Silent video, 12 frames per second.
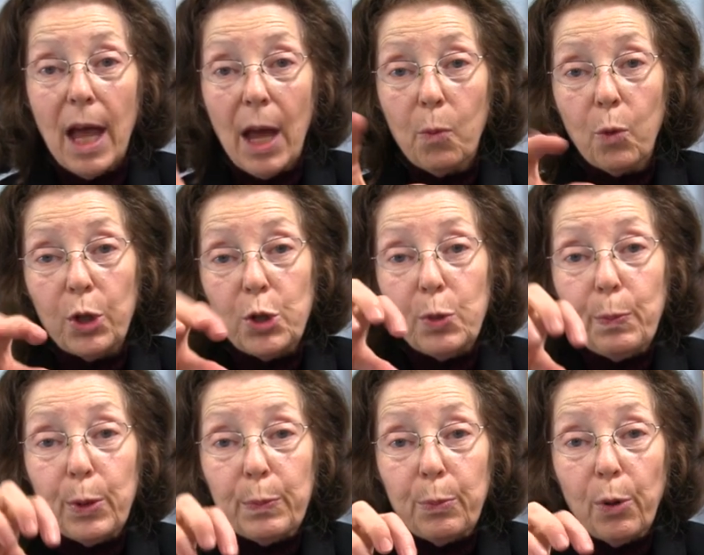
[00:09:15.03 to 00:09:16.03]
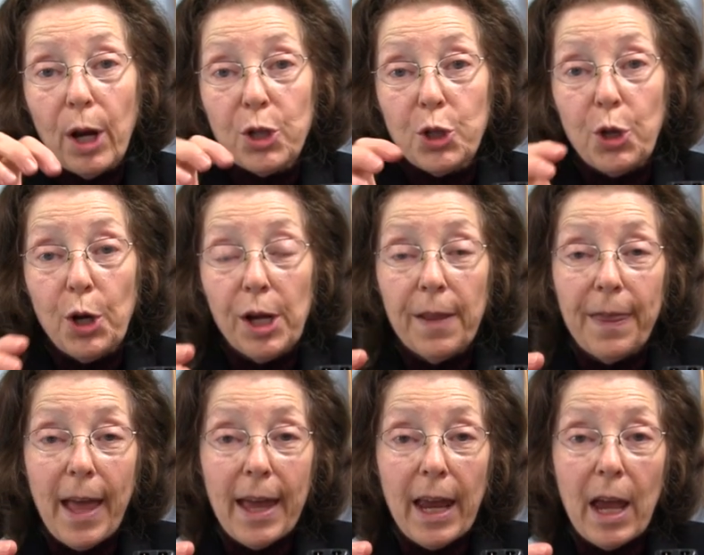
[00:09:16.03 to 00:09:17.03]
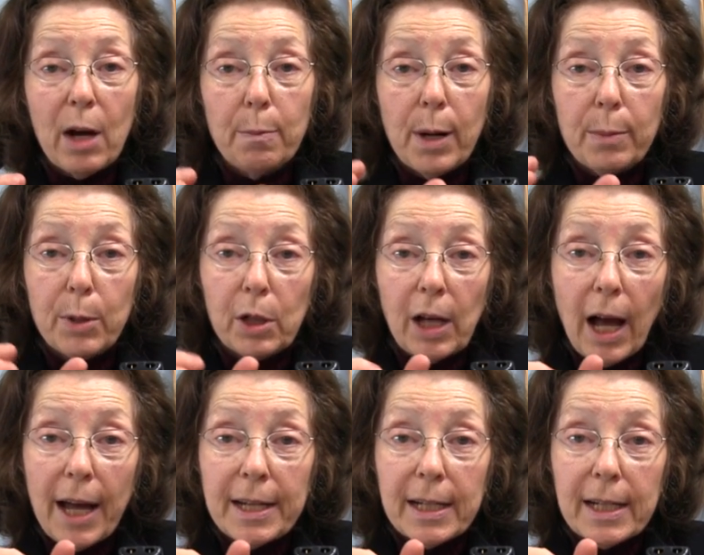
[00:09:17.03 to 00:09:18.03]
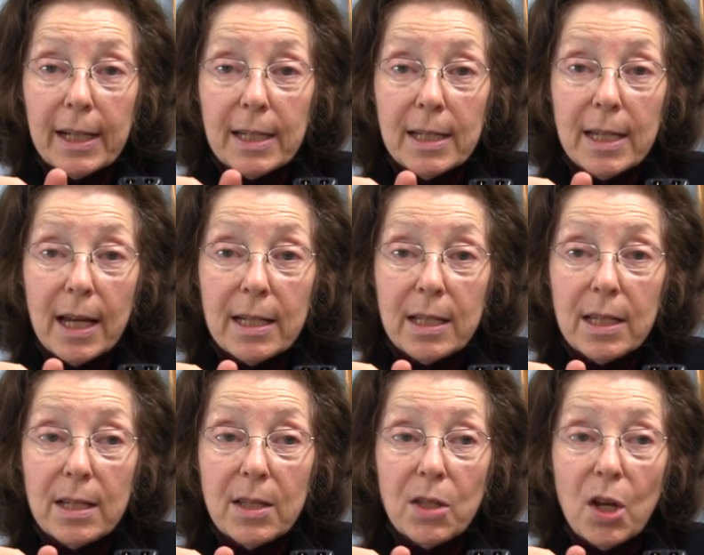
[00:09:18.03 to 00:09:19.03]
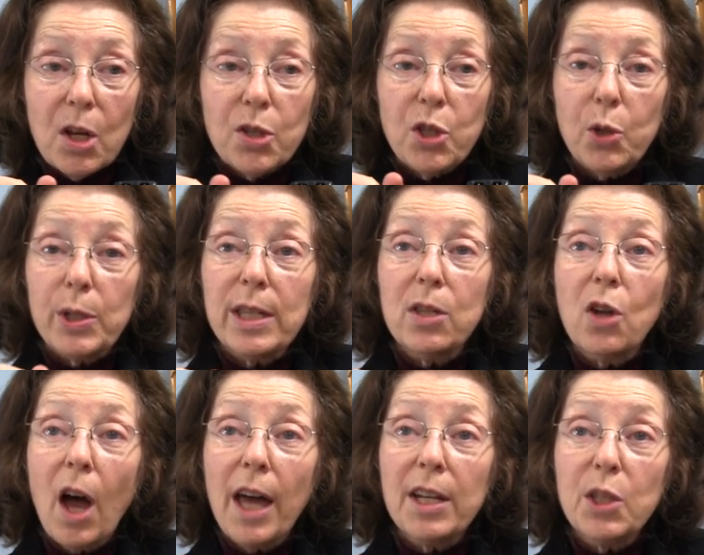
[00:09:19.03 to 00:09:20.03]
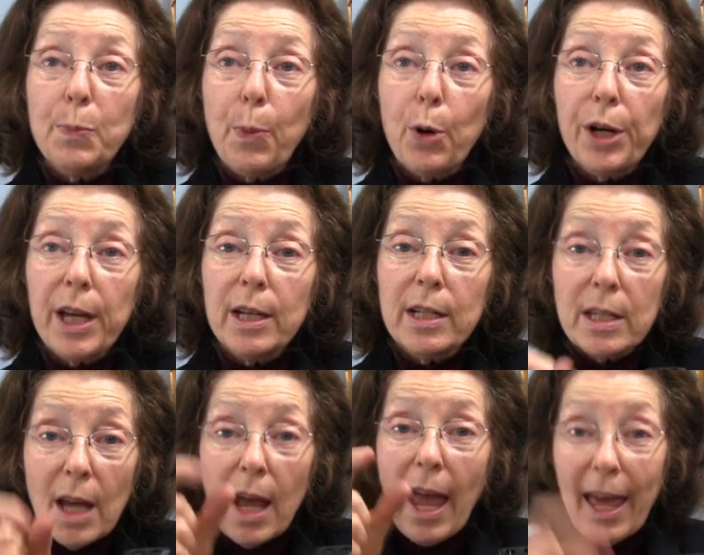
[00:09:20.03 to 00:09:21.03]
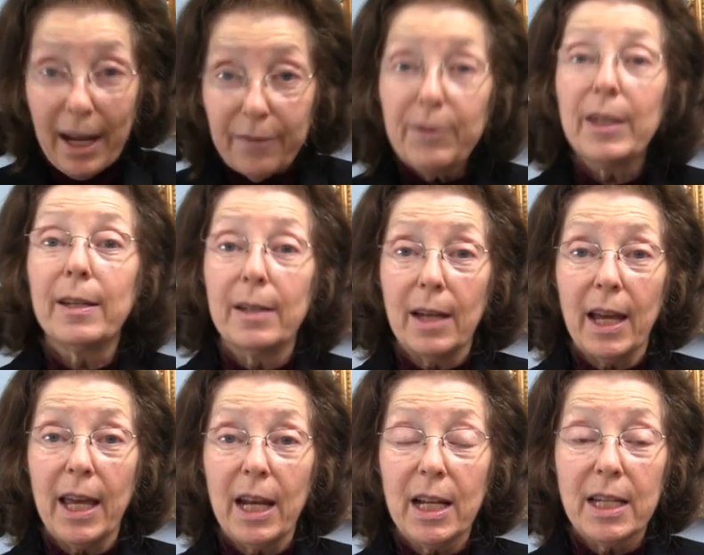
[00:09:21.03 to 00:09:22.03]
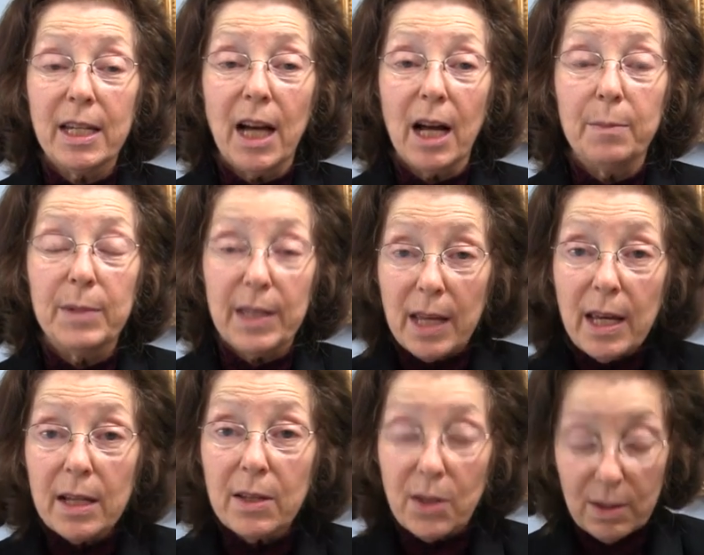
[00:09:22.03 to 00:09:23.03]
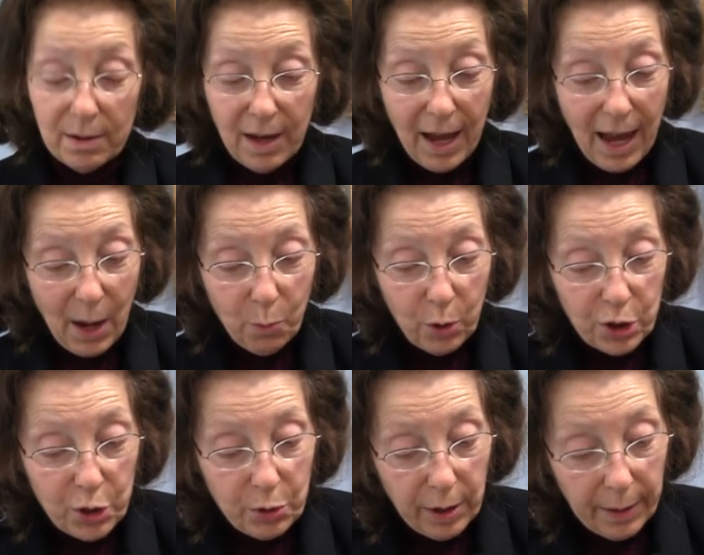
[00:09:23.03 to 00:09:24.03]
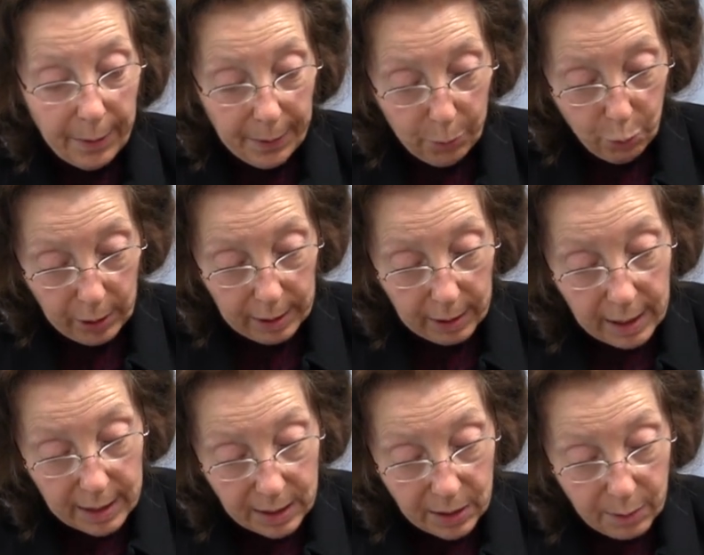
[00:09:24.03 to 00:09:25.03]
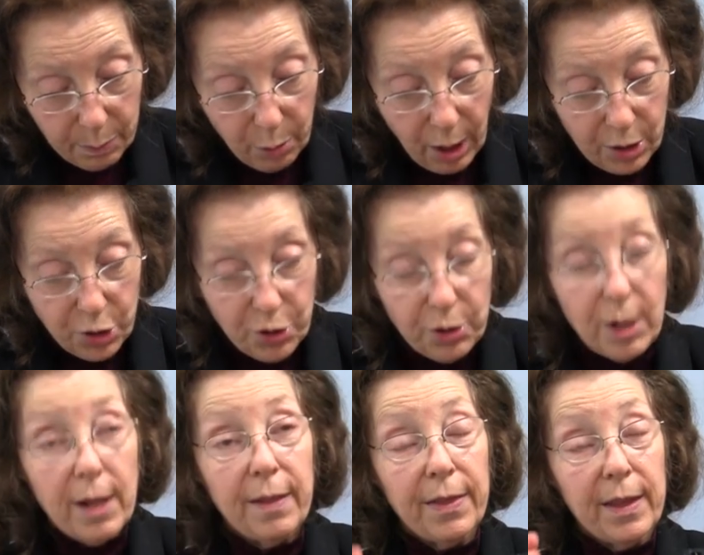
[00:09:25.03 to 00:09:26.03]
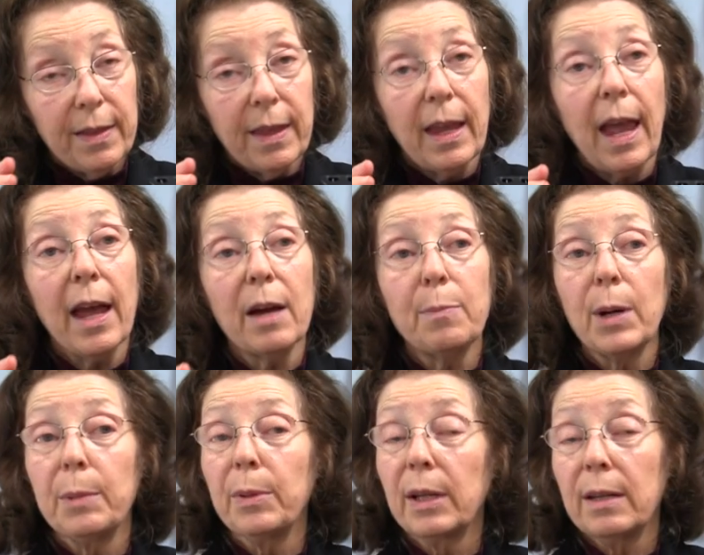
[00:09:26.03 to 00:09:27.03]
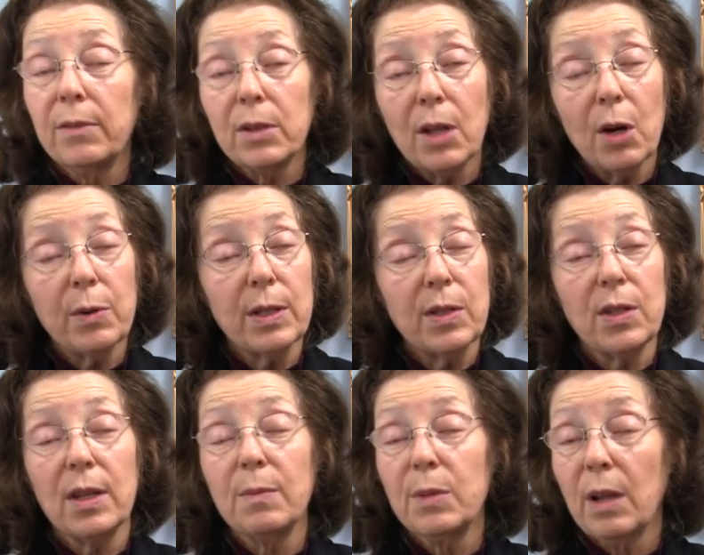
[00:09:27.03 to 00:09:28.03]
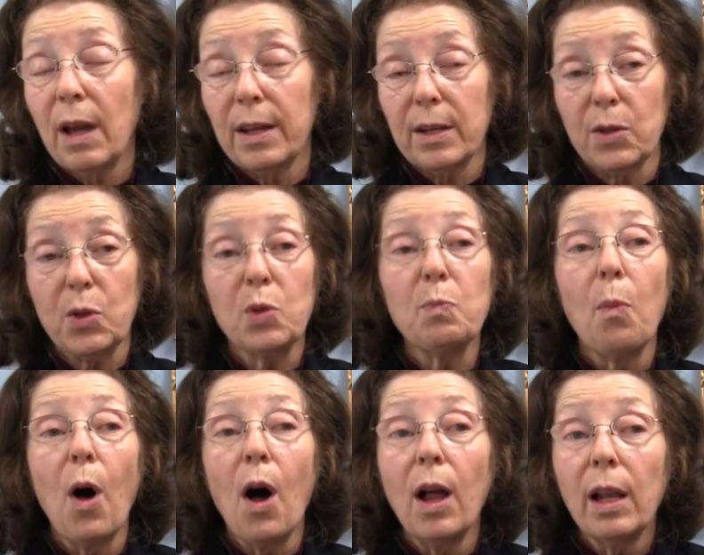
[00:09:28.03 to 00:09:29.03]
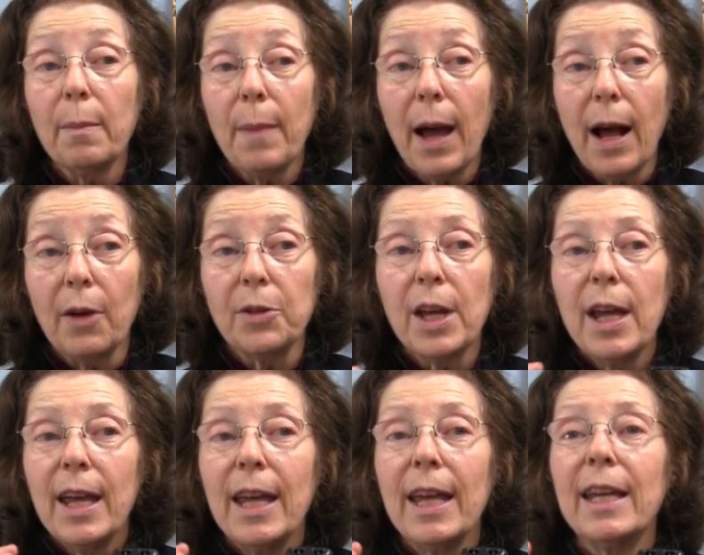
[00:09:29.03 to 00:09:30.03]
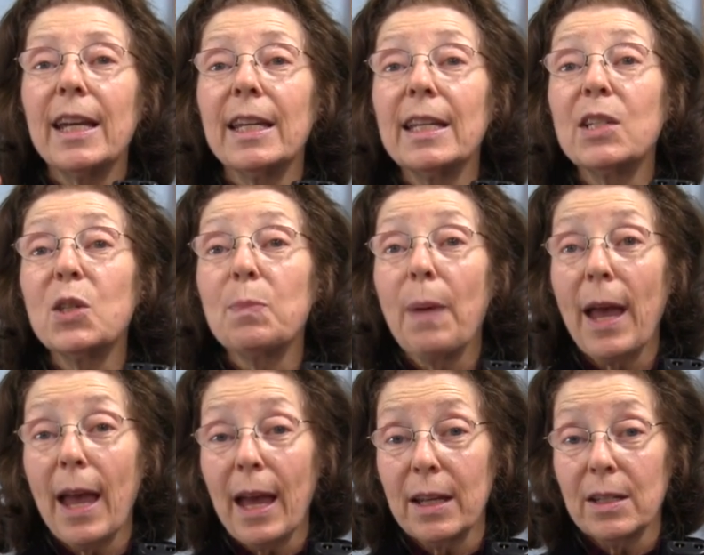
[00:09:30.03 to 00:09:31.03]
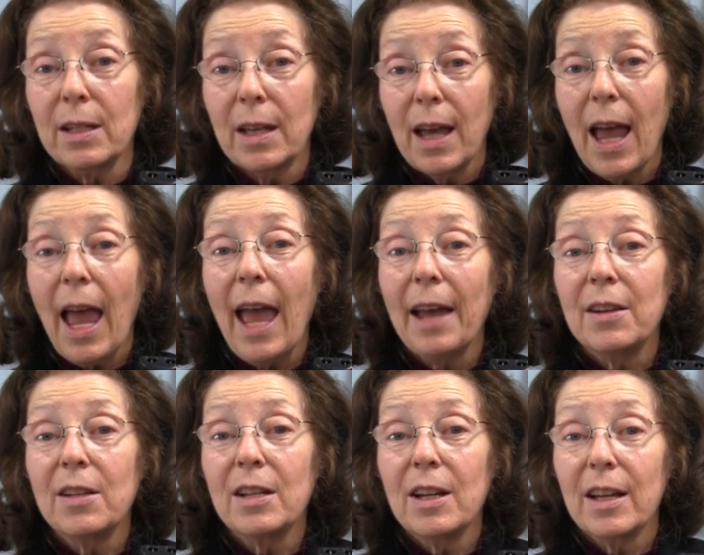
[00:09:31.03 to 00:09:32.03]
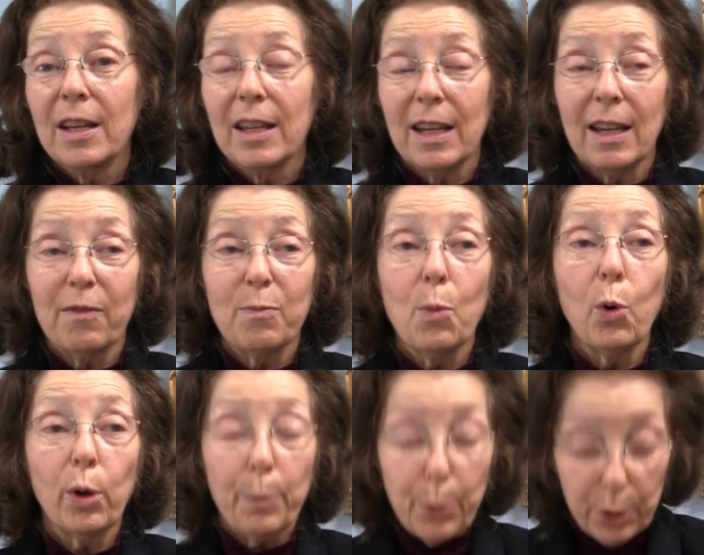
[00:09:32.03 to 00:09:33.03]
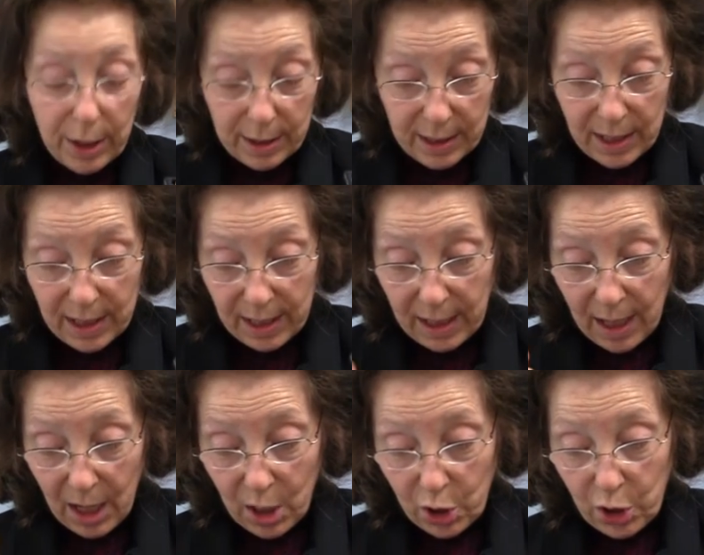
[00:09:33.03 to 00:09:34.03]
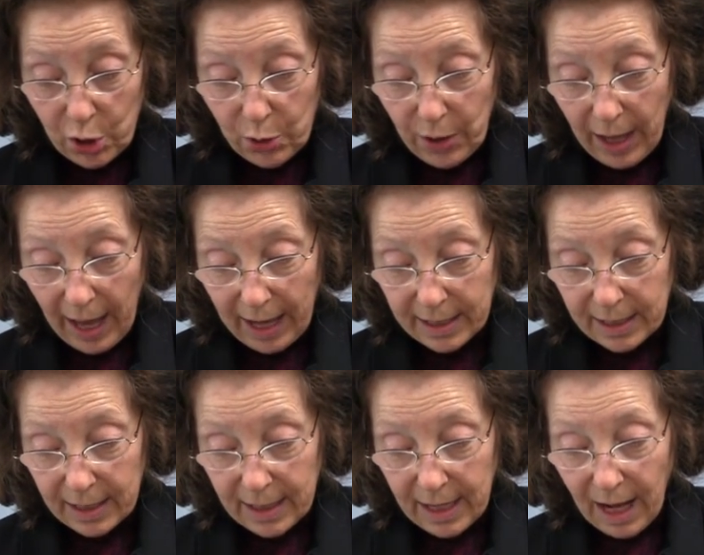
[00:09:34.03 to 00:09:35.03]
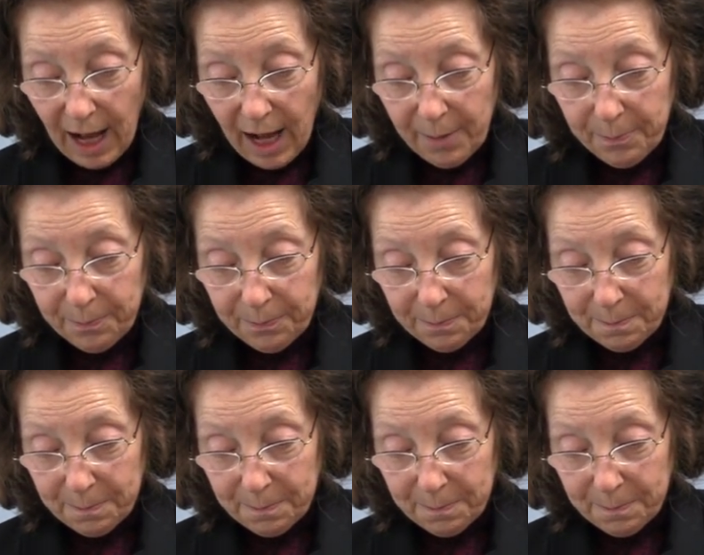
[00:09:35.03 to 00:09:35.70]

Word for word: And when you put pressure on it, that air bubble kind of condenses, so it's not as buoyant, and it, and it um, sinks. And when you release the pressure, then the air bubble, even though it seems like a small amount, it can expand and give more buoyancy to that um,